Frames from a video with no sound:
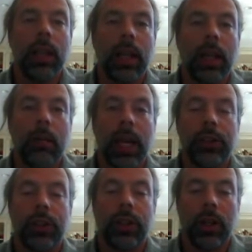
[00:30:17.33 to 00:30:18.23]
and
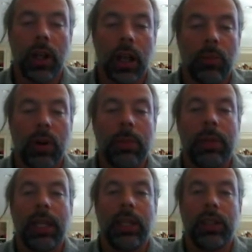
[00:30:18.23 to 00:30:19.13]
measure
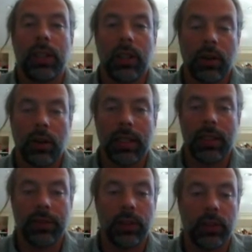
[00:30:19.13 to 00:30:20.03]
propagation across
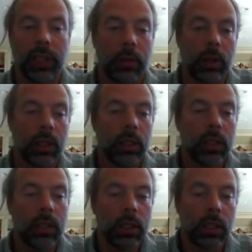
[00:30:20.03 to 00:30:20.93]
the full network
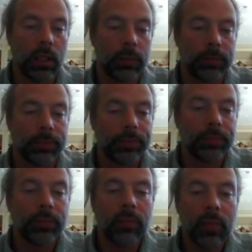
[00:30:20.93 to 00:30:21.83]

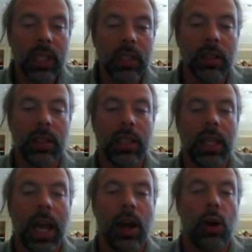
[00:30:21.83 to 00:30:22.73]
to see
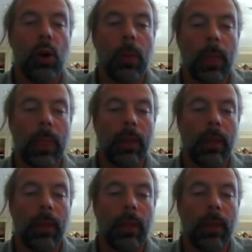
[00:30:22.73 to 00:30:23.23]
how